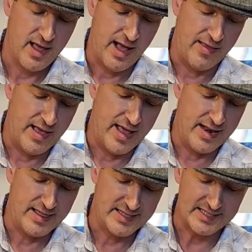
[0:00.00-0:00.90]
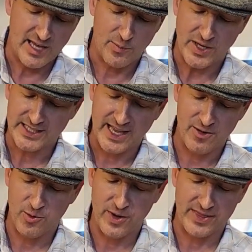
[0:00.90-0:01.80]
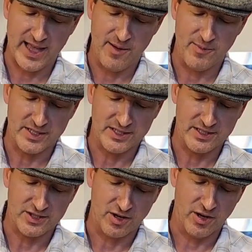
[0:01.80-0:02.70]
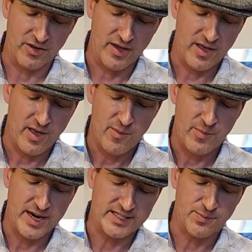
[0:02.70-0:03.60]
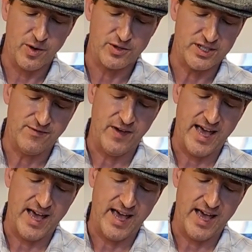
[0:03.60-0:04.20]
And then this tail piece, I don't know what that muscle is called, but it's mostly fat.